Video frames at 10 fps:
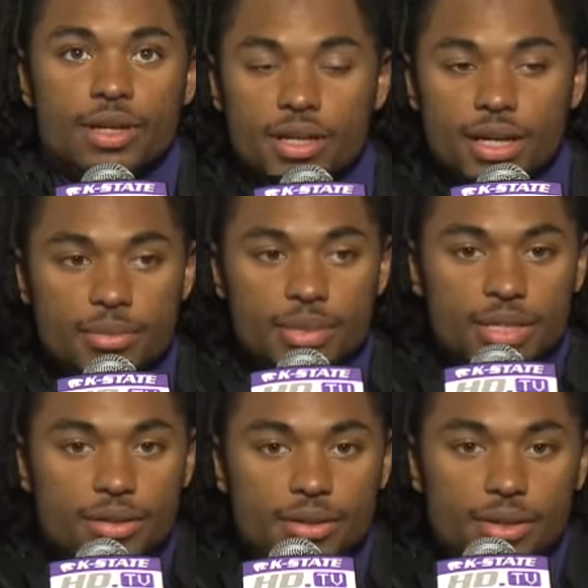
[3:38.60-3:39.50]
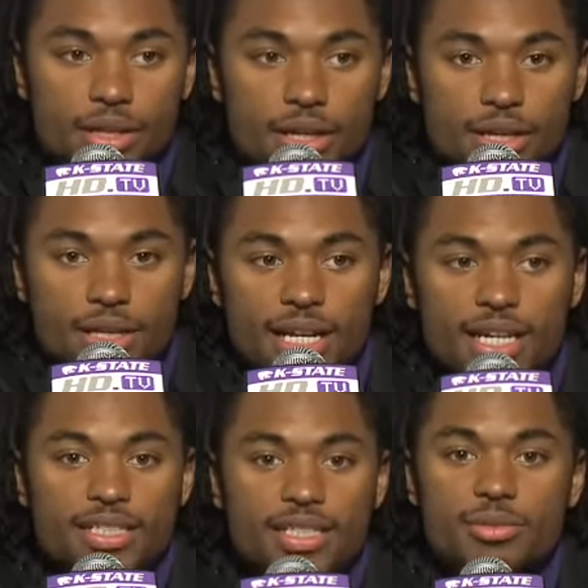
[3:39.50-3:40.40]
I mean, like
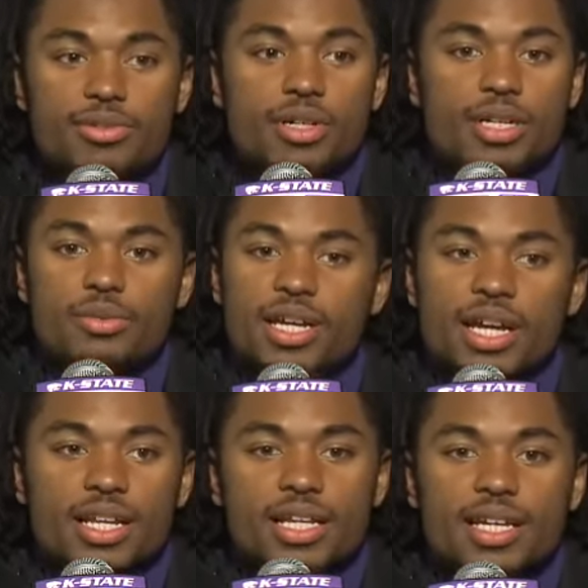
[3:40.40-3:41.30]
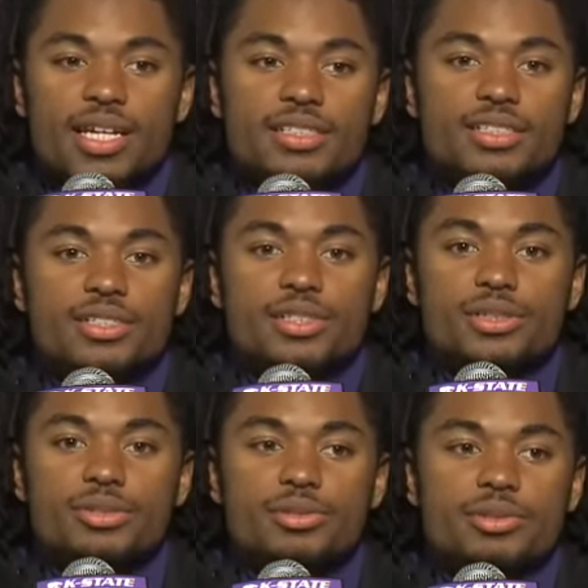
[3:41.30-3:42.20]
I said before, we got a lot of Kansas
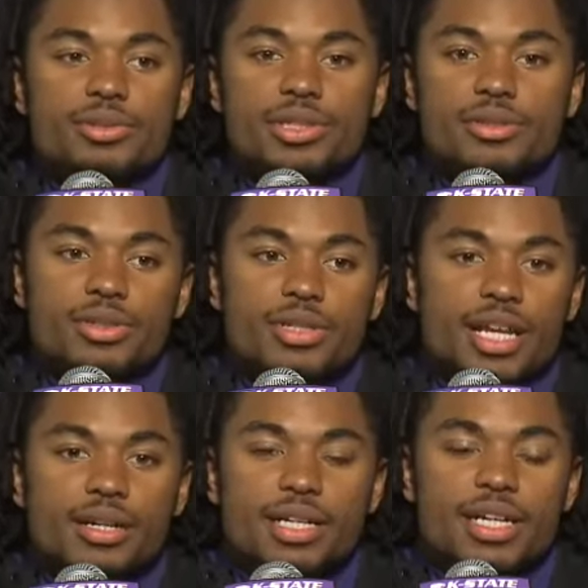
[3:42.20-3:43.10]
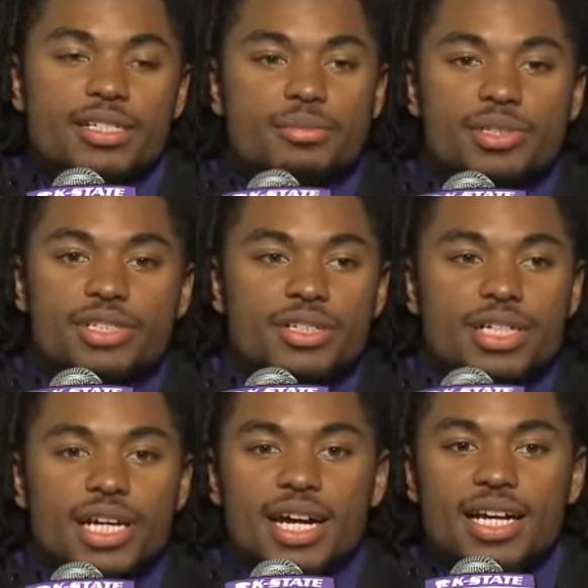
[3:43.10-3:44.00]
dudes. We recruit a lot of Kansas,
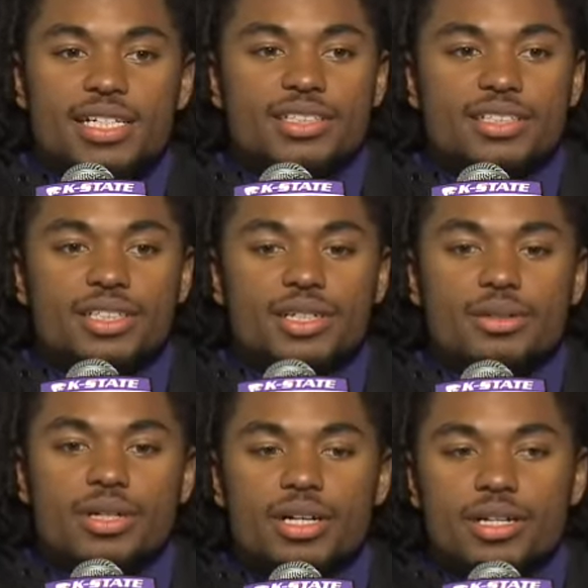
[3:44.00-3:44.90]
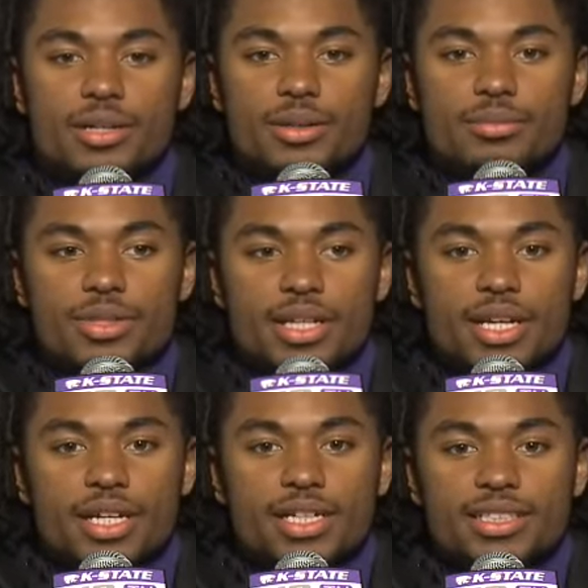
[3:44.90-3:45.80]
Missouri guys. And so
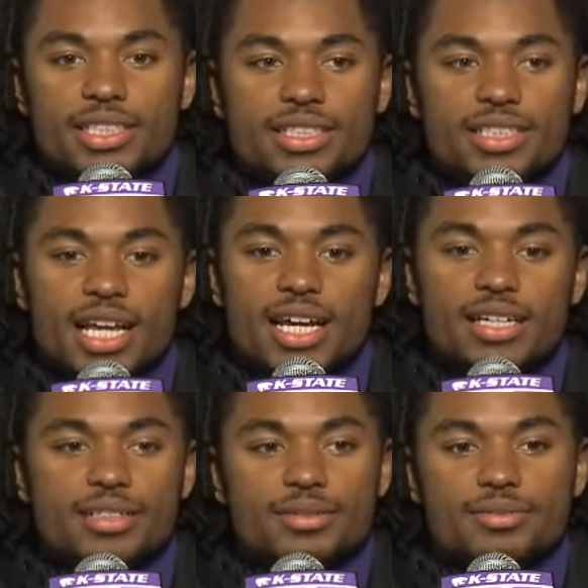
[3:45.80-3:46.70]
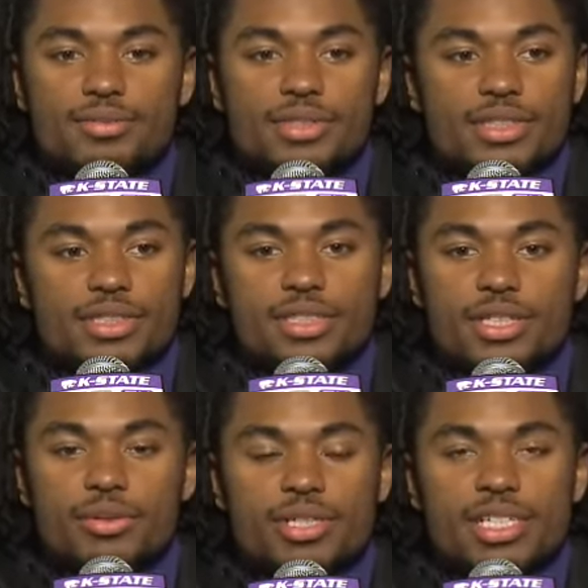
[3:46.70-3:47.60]
just like,
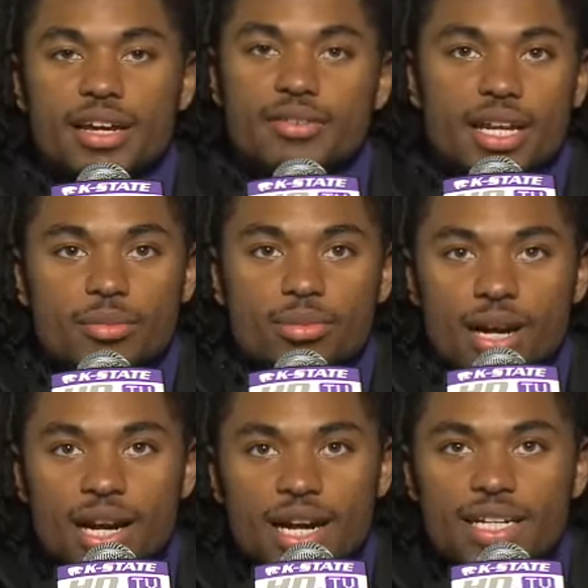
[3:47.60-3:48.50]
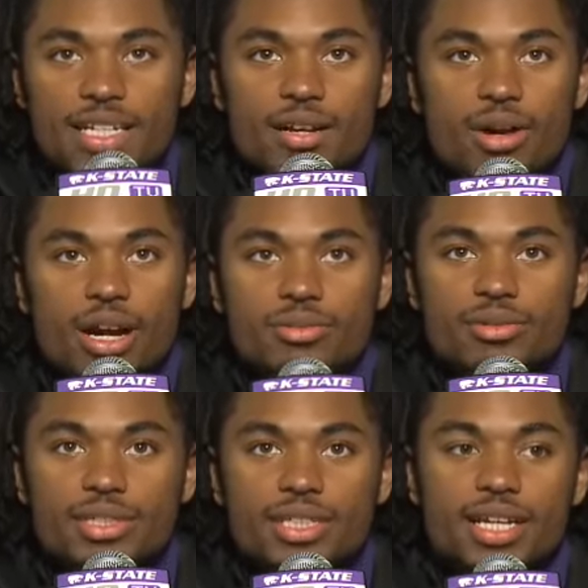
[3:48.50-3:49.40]
you know, we just have a lot of pride in that
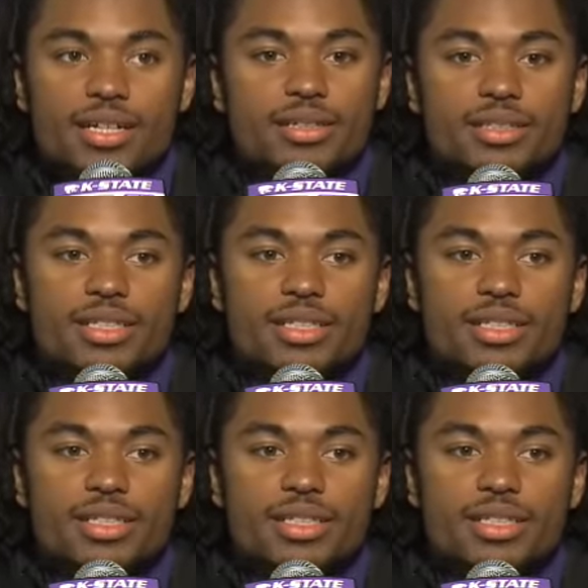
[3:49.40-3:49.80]
rivalry. Like,